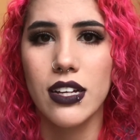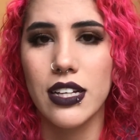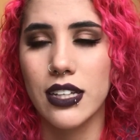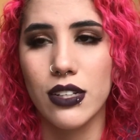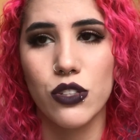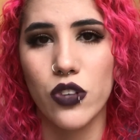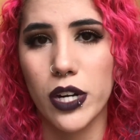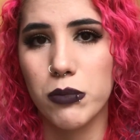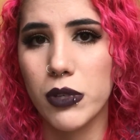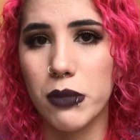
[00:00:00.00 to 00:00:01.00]
and then you try
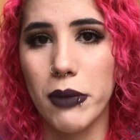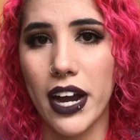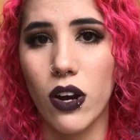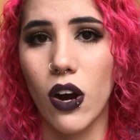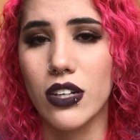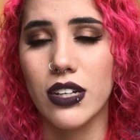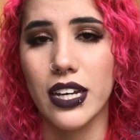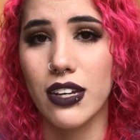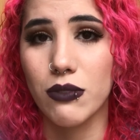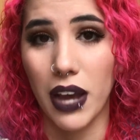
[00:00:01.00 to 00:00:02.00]
to put it back on
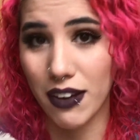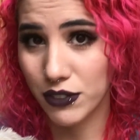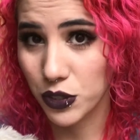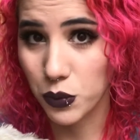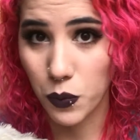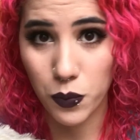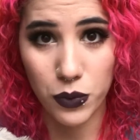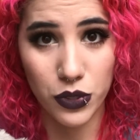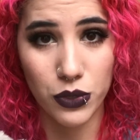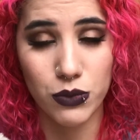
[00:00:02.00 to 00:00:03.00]
like after
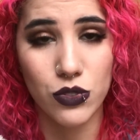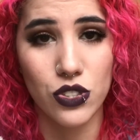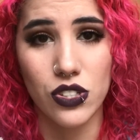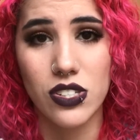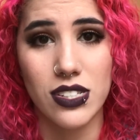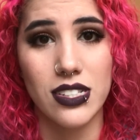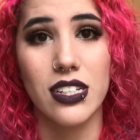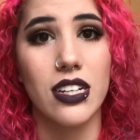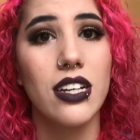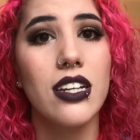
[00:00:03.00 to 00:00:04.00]
you just
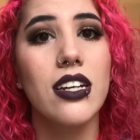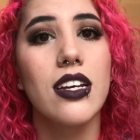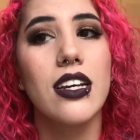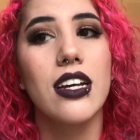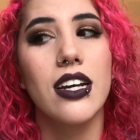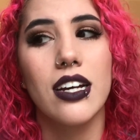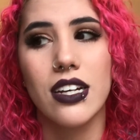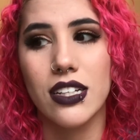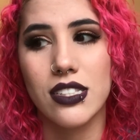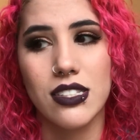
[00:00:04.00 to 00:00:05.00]
did it,
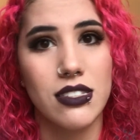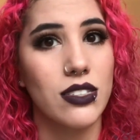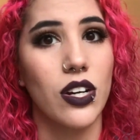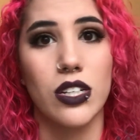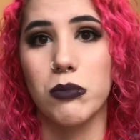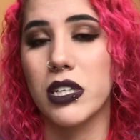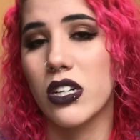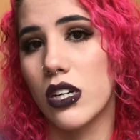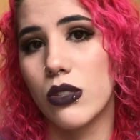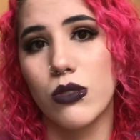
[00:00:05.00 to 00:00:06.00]
it's gonna be
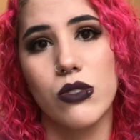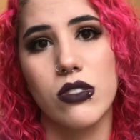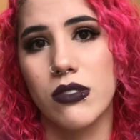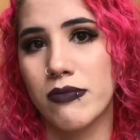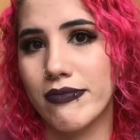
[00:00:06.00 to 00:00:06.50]
closed.